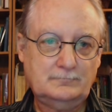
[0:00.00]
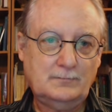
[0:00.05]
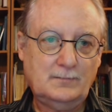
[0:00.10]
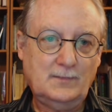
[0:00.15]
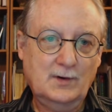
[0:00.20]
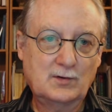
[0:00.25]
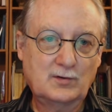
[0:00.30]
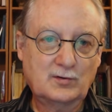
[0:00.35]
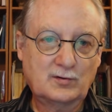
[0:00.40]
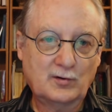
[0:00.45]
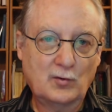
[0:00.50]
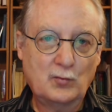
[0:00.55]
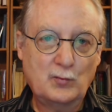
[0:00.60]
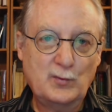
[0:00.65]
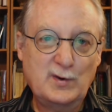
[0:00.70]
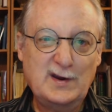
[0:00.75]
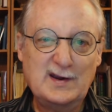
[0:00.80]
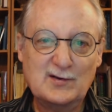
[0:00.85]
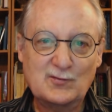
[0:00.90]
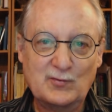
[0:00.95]
So
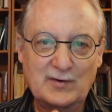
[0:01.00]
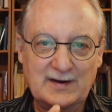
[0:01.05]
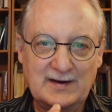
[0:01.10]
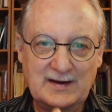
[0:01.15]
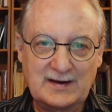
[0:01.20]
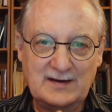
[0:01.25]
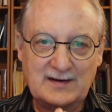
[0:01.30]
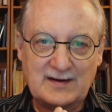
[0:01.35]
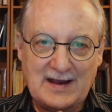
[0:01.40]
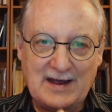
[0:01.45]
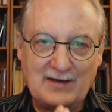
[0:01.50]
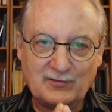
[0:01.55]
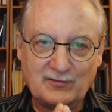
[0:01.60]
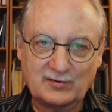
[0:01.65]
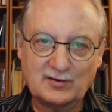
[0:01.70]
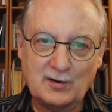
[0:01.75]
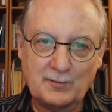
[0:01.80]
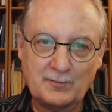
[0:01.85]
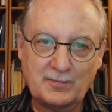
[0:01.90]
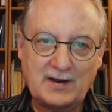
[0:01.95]
we need to have
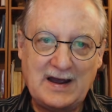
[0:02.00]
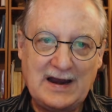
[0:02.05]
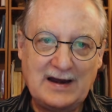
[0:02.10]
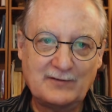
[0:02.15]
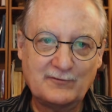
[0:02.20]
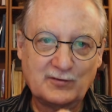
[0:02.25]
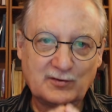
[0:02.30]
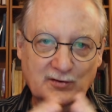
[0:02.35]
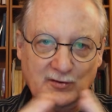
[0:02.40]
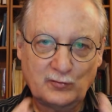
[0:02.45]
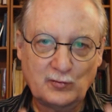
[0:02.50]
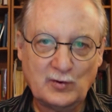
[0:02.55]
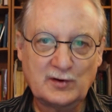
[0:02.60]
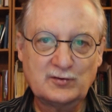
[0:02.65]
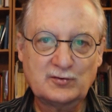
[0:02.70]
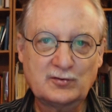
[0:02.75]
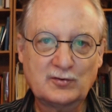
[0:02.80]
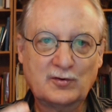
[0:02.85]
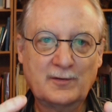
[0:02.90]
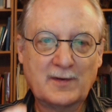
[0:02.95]
some kind of a
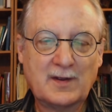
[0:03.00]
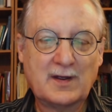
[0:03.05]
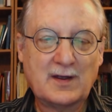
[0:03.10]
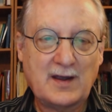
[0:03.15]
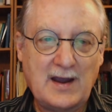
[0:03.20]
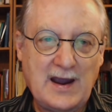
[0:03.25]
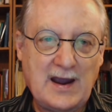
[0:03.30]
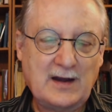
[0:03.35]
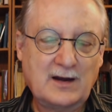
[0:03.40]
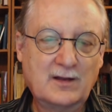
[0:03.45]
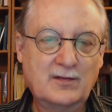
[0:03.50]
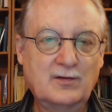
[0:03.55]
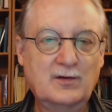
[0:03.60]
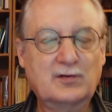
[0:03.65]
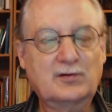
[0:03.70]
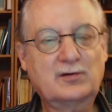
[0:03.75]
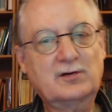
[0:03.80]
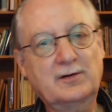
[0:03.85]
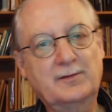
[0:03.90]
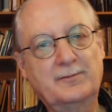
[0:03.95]
structure, and in
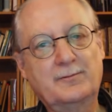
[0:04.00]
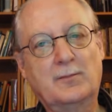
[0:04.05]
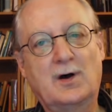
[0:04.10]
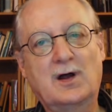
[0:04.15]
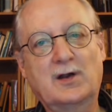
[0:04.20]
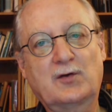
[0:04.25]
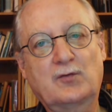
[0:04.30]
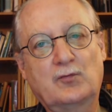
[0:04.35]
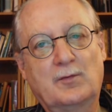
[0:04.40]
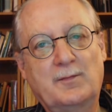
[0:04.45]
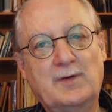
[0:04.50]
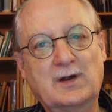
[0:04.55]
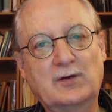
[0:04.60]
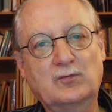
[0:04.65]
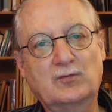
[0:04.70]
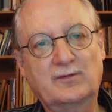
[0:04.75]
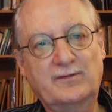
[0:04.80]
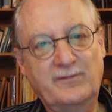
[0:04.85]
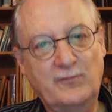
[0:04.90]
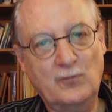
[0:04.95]
this module,
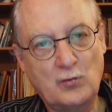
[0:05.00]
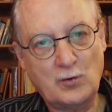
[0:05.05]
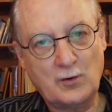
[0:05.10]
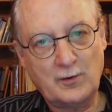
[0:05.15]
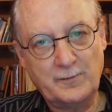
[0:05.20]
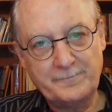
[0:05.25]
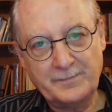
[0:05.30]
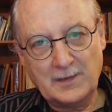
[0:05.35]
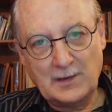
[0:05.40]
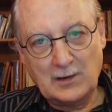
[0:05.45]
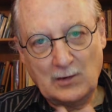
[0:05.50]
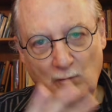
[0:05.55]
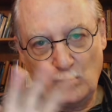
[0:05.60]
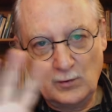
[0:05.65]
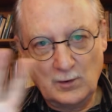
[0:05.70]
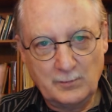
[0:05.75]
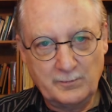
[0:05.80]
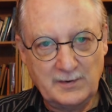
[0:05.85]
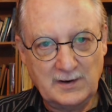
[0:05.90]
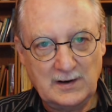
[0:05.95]
Module 4,
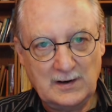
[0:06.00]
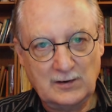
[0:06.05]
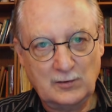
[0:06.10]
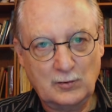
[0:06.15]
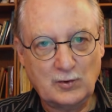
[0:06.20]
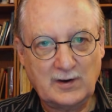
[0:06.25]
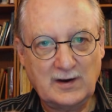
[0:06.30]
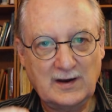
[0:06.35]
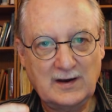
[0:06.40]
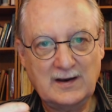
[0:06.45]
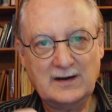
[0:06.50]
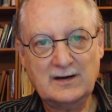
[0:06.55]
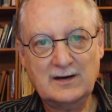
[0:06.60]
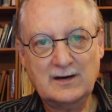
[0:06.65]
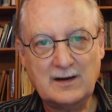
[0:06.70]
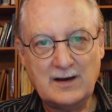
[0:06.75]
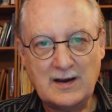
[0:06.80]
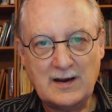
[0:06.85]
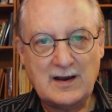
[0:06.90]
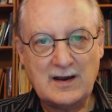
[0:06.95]
we'll be looking at
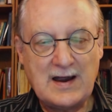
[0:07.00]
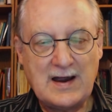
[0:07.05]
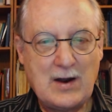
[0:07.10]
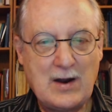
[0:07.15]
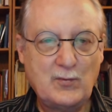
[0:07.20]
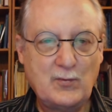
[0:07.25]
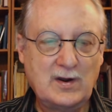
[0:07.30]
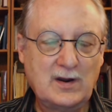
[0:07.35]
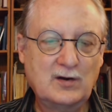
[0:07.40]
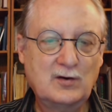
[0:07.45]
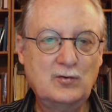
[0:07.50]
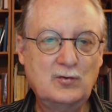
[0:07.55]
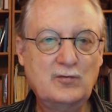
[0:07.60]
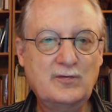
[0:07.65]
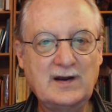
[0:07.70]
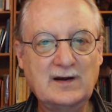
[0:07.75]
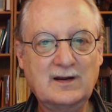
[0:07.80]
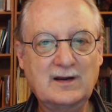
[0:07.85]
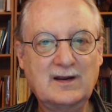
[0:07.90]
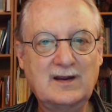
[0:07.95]
how we can do
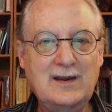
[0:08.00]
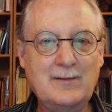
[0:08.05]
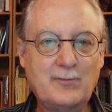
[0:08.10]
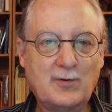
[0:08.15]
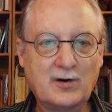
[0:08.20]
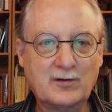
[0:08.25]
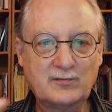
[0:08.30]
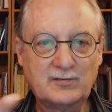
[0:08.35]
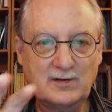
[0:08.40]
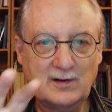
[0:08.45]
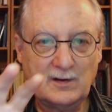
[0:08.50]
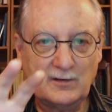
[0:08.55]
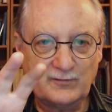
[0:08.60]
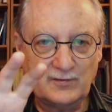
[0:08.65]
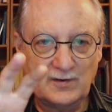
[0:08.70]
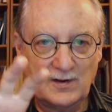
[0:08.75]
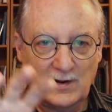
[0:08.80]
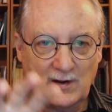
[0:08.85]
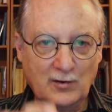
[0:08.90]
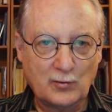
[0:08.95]
that and keep ourselves
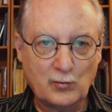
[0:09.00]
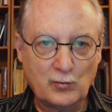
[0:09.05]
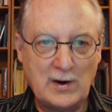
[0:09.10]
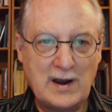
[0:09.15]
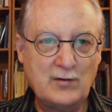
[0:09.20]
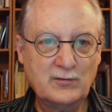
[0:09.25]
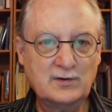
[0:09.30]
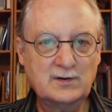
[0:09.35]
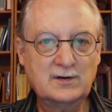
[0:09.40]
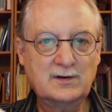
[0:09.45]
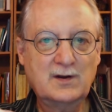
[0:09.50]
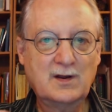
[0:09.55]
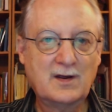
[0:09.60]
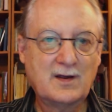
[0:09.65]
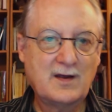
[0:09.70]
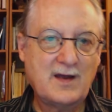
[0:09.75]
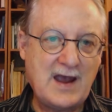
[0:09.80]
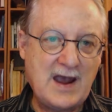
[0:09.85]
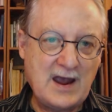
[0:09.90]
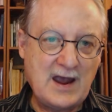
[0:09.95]
grounded
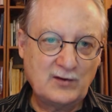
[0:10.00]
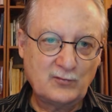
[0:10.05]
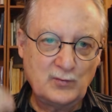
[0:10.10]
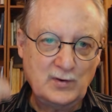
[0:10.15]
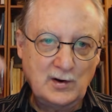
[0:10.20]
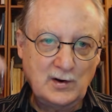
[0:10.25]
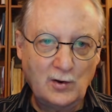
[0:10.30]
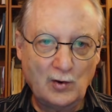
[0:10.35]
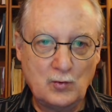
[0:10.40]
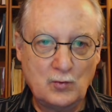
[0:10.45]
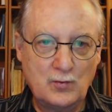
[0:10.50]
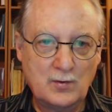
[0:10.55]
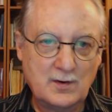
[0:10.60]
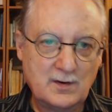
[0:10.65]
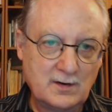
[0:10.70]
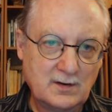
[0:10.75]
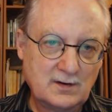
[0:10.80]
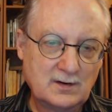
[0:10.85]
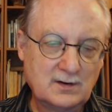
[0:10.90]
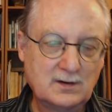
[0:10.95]
as we go
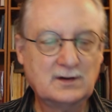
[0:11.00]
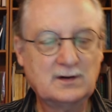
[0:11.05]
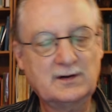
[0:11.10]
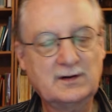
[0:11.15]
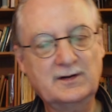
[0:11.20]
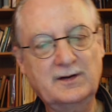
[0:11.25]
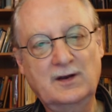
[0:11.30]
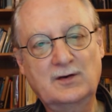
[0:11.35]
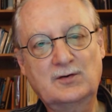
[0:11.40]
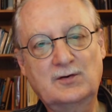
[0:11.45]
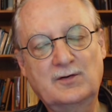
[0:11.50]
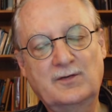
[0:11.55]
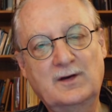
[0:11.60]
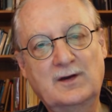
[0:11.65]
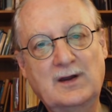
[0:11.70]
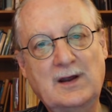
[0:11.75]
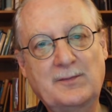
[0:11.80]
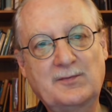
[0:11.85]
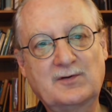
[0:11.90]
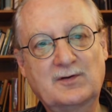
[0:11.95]
into the
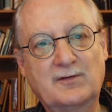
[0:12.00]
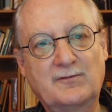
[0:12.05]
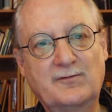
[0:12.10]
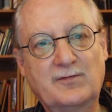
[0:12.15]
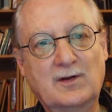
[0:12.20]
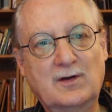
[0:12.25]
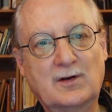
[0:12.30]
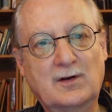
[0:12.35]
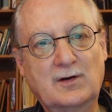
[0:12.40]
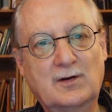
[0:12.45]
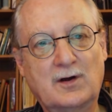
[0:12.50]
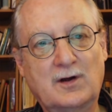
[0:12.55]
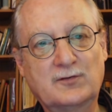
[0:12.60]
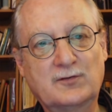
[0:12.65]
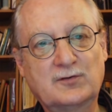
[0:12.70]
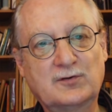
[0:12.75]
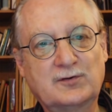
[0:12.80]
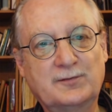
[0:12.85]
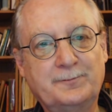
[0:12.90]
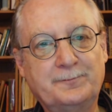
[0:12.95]
depths of the
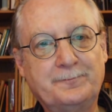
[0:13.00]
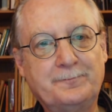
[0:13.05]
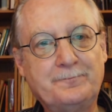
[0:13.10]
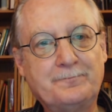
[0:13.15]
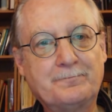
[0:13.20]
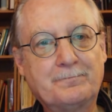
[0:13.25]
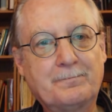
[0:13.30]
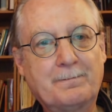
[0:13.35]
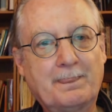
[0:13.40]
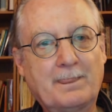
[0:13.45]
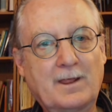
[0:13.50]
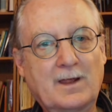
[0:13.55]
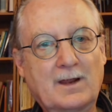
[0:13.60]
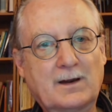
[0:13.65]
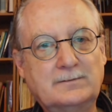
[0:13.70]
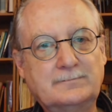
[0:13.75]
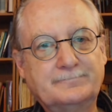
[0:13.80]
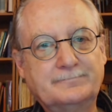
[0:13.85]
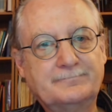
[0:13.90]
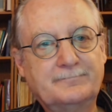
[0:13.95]
unconscious.
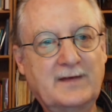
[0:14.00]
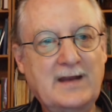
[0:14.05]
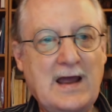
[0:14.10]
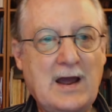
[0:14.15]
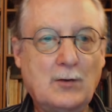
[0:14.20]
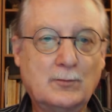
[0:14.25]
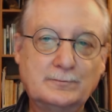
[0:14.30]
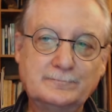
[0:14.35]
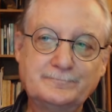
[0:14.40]
Now,